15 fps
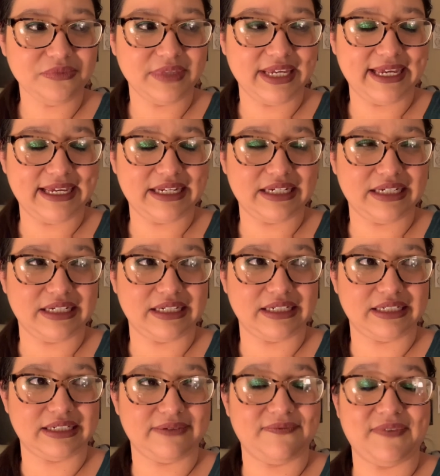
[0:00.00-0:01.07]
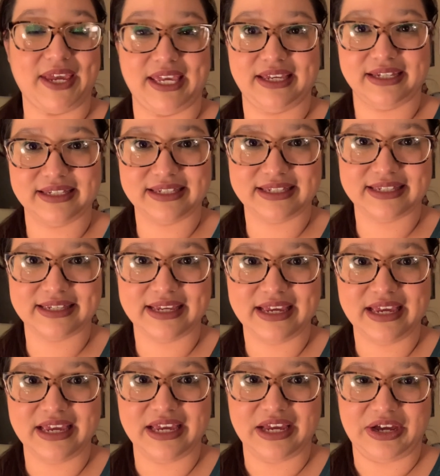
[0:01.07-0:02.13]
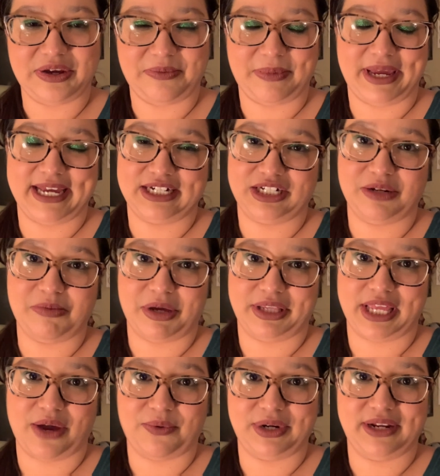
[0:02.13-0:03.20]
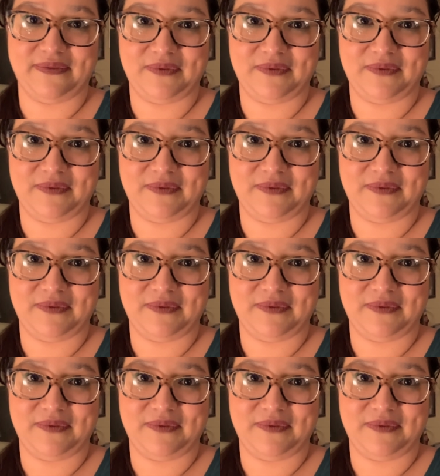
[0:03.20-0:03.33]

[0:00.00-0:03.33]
in Vegas. I actually bought that one in